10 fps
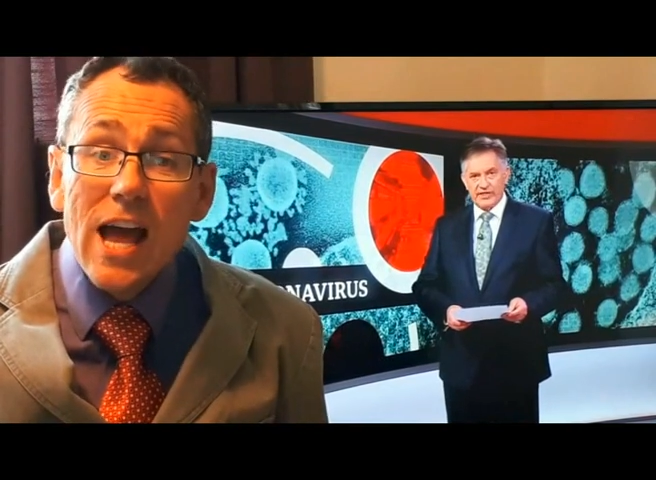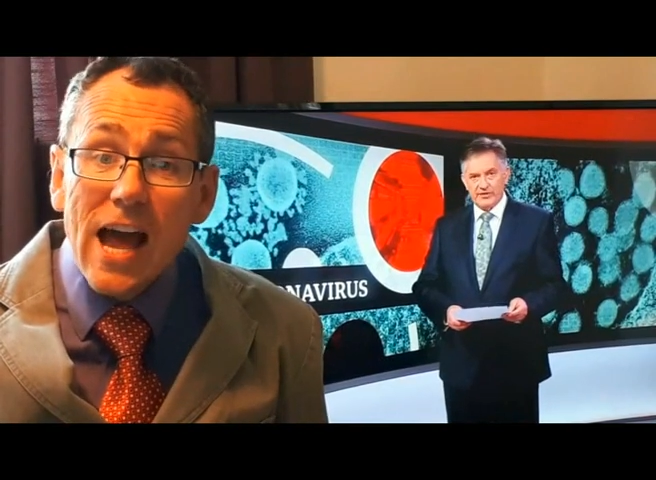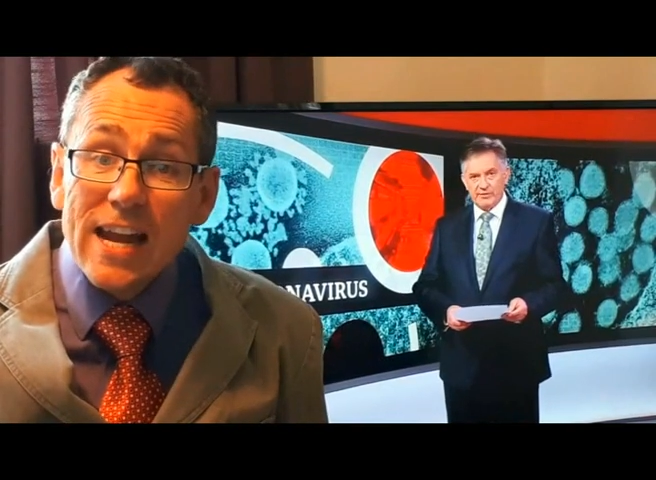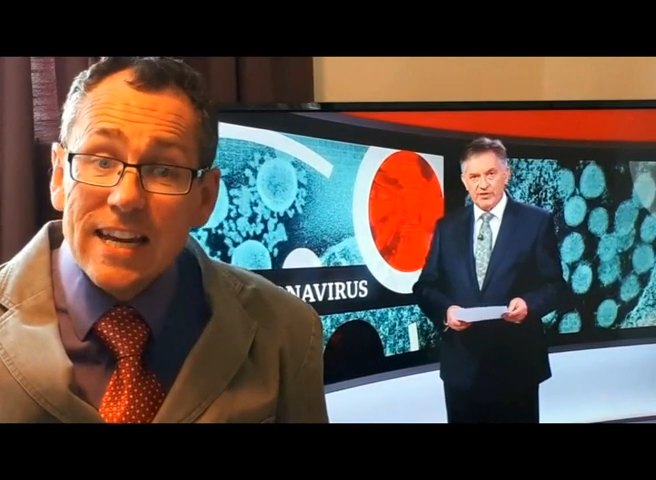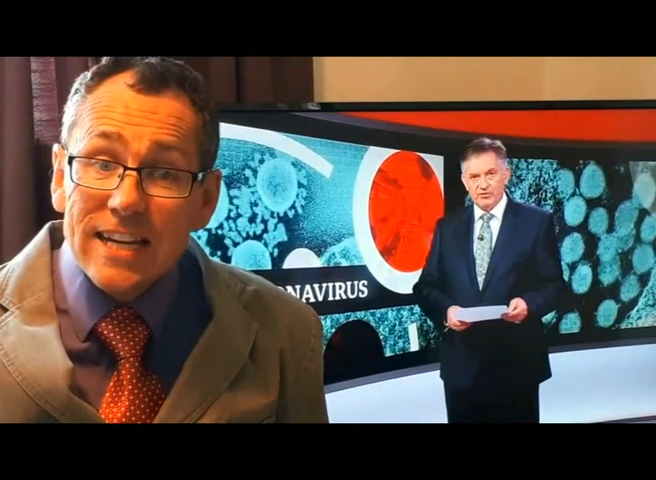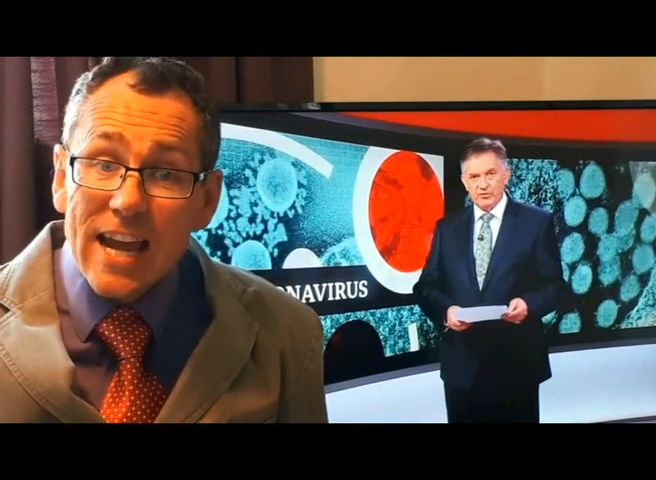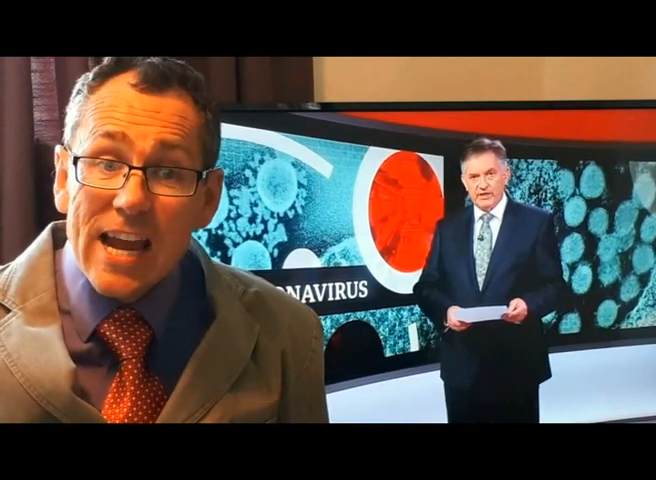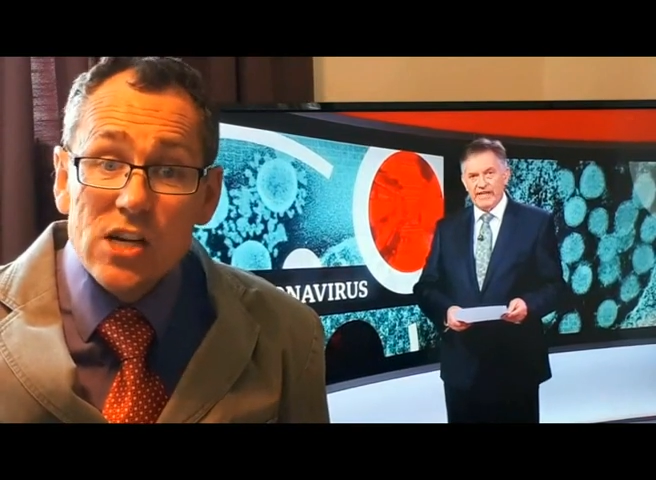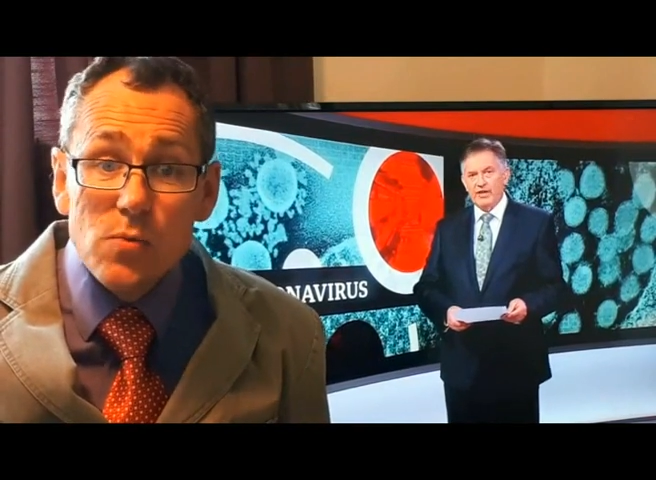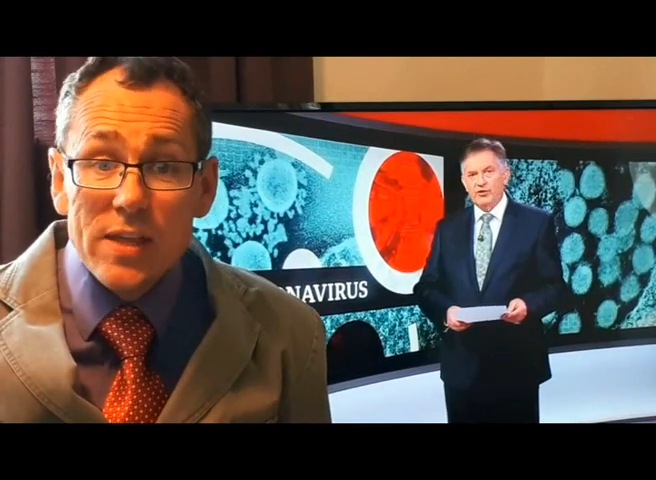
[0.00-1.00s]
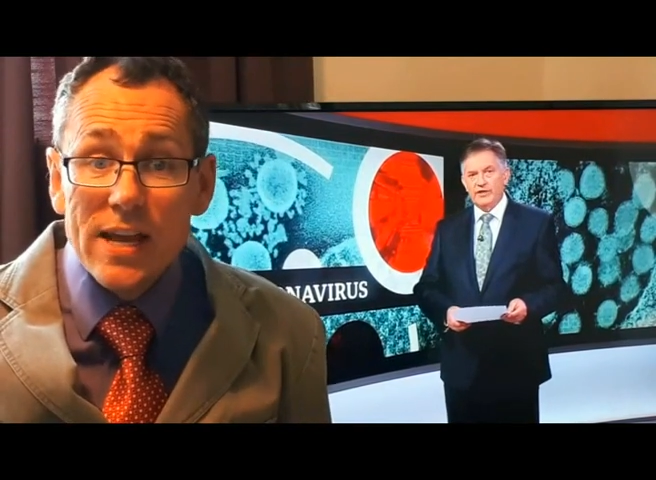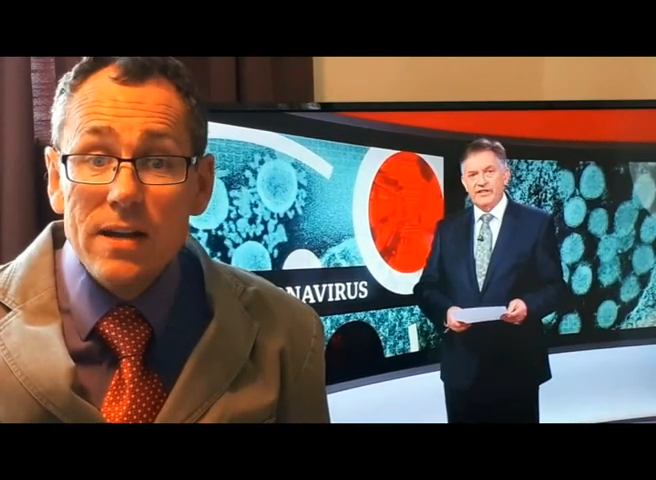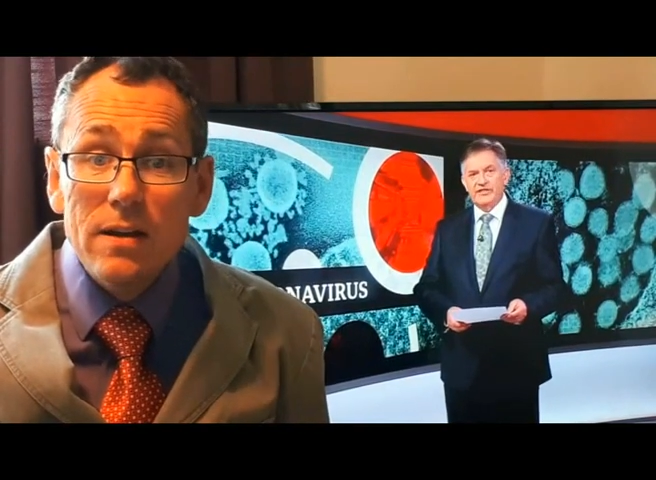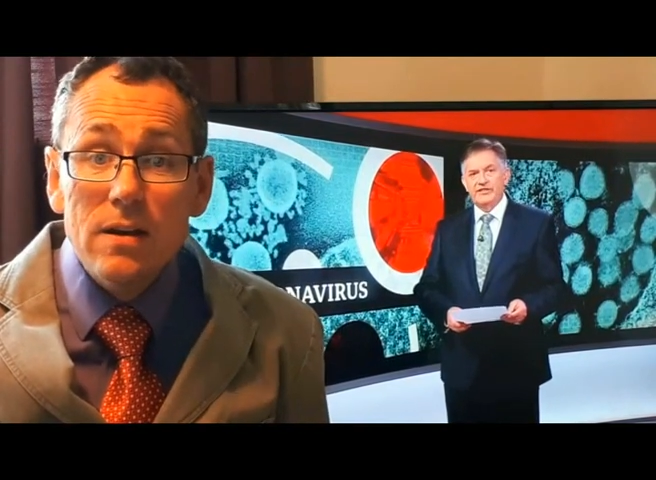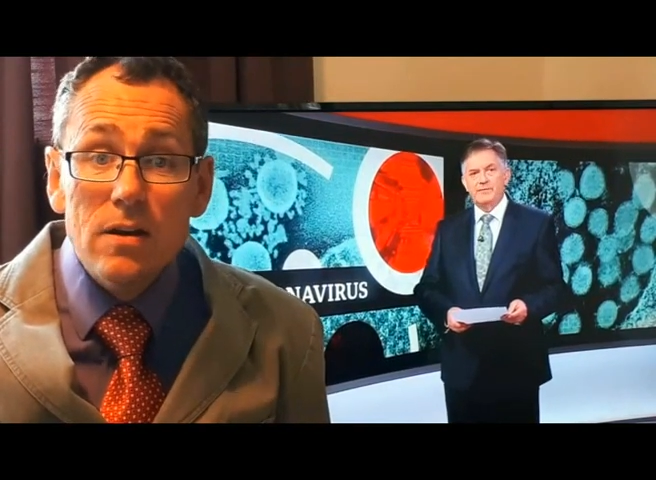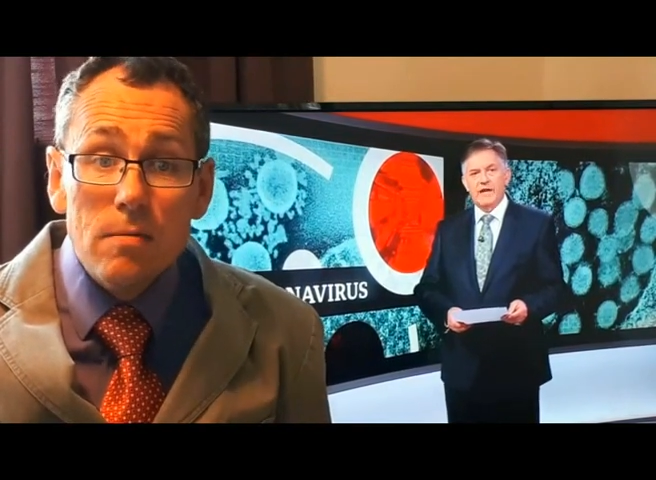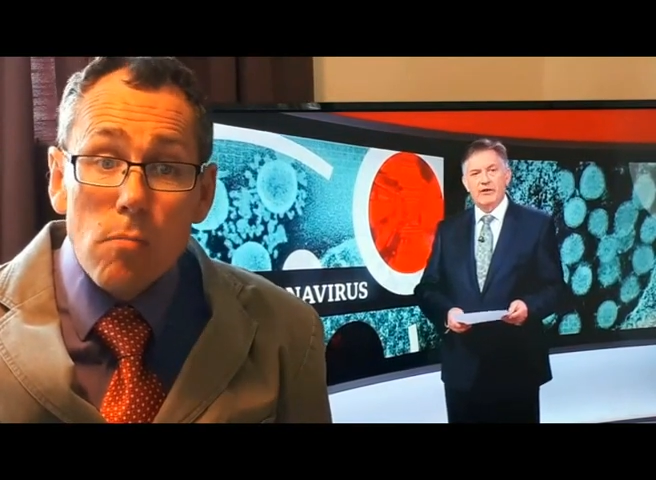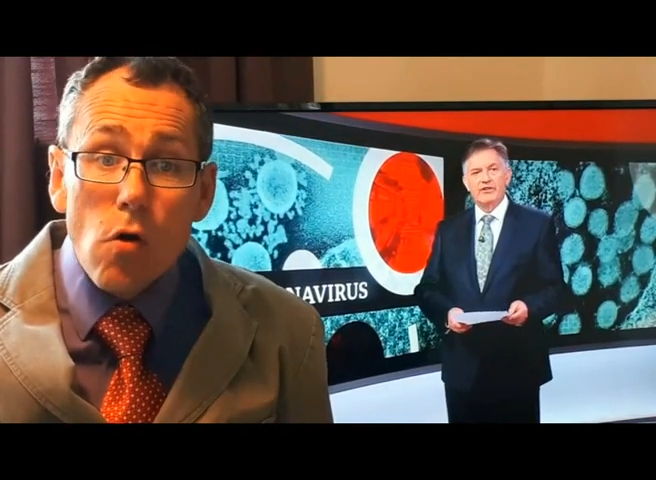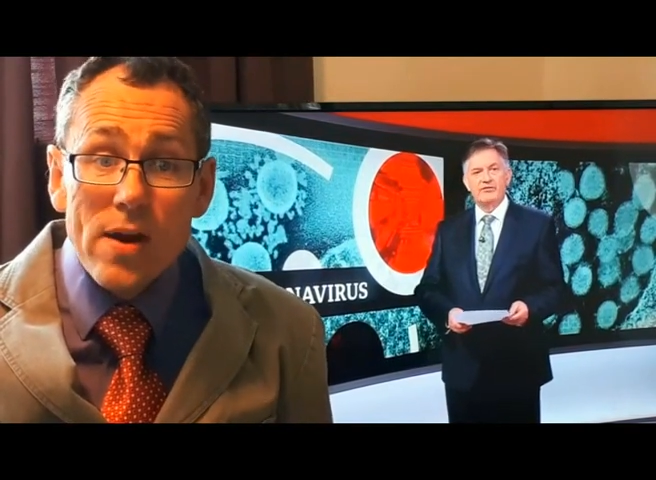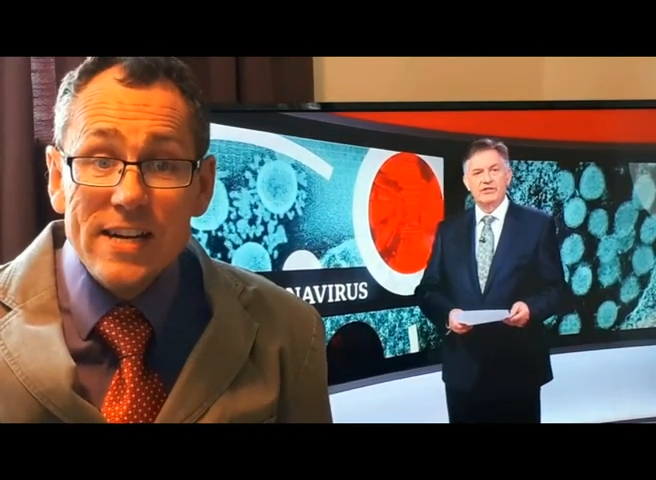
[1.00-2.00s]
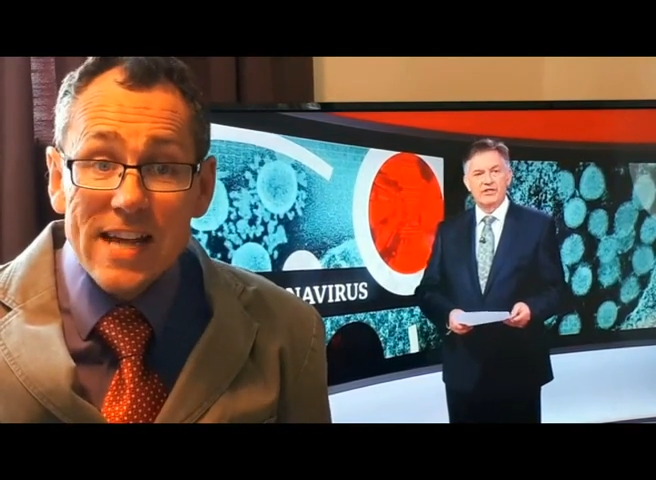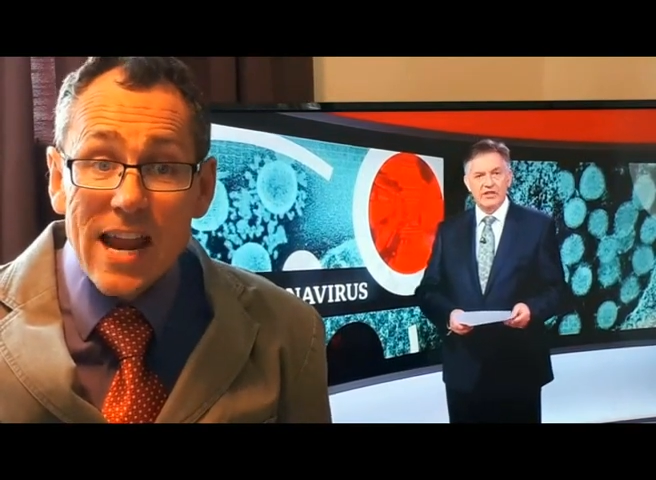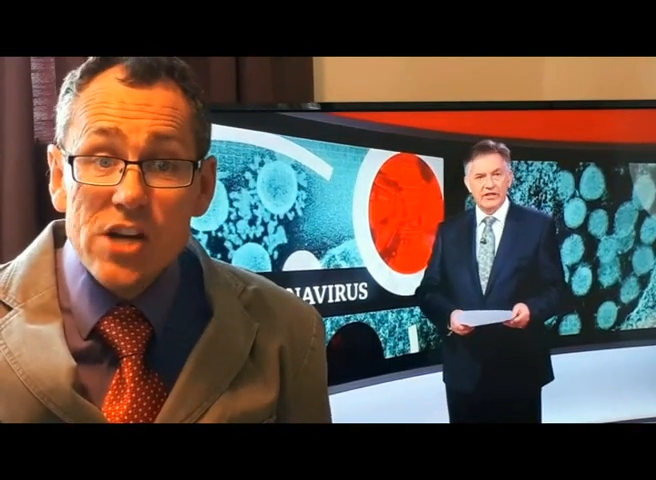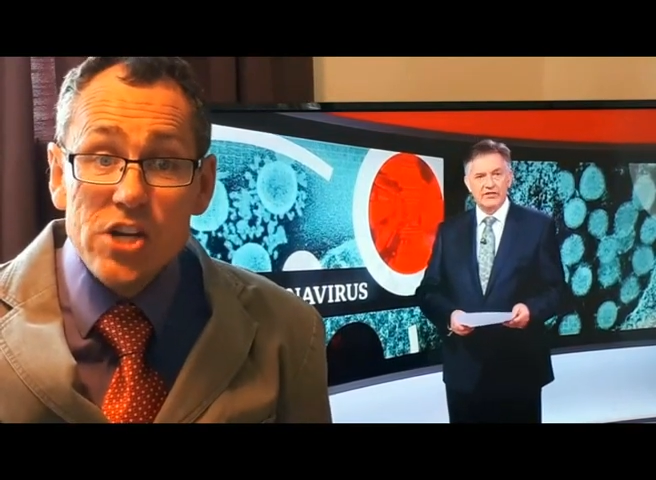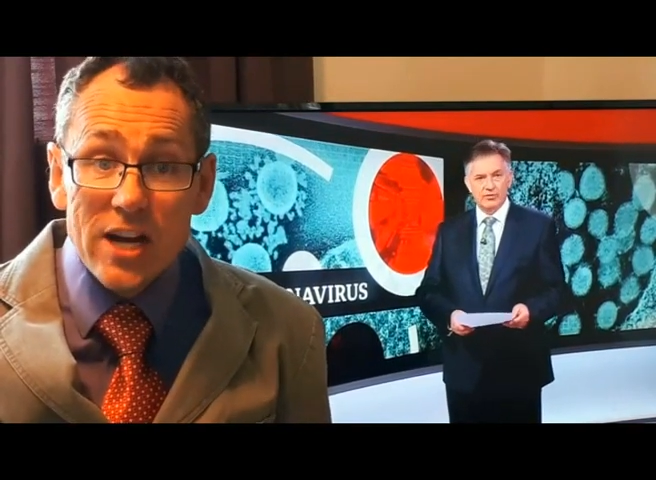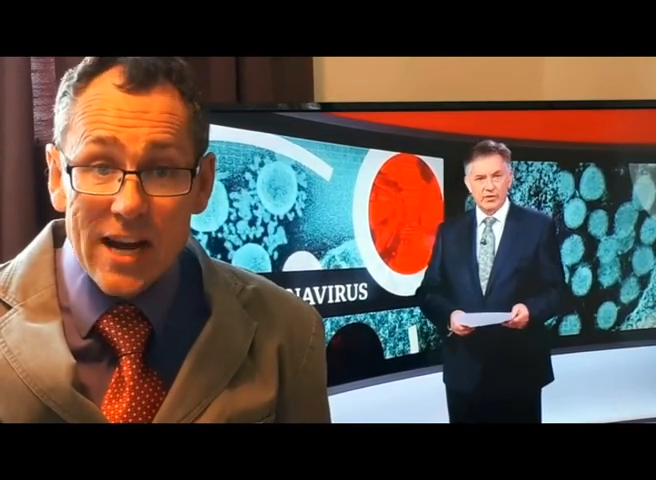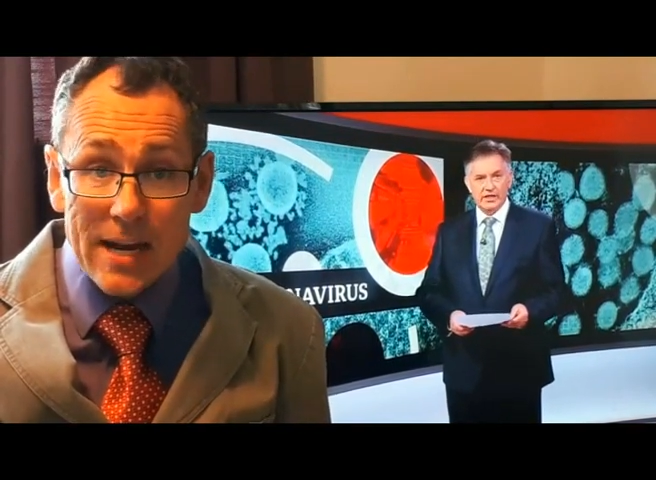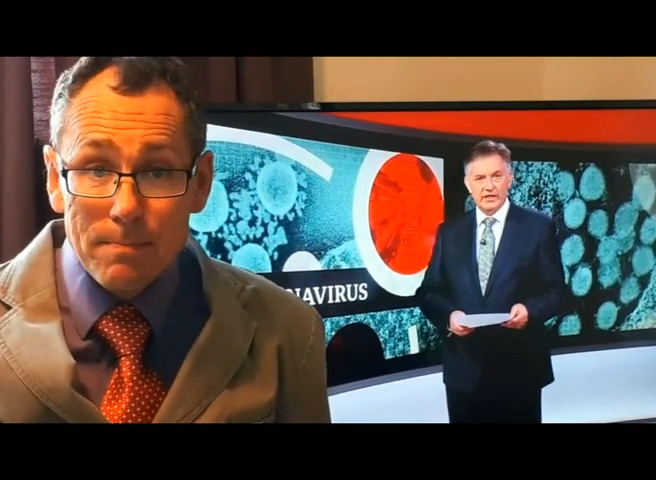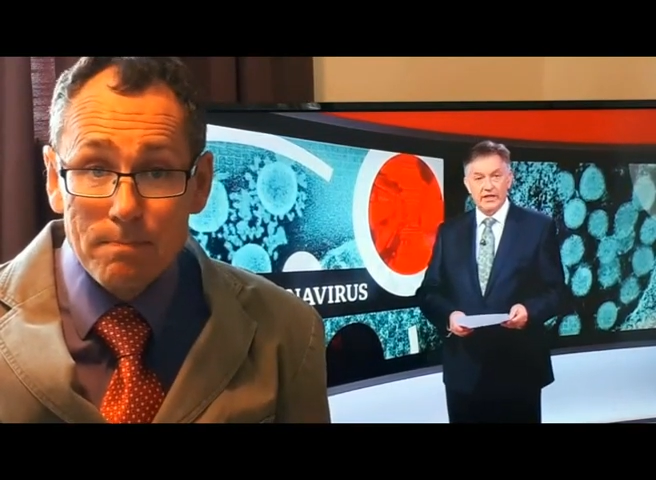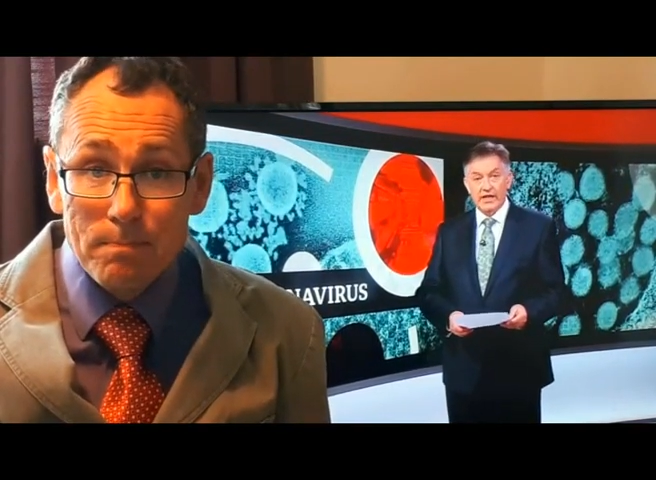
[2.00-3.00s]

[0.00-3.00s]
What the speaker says: and engage with it more intelligently.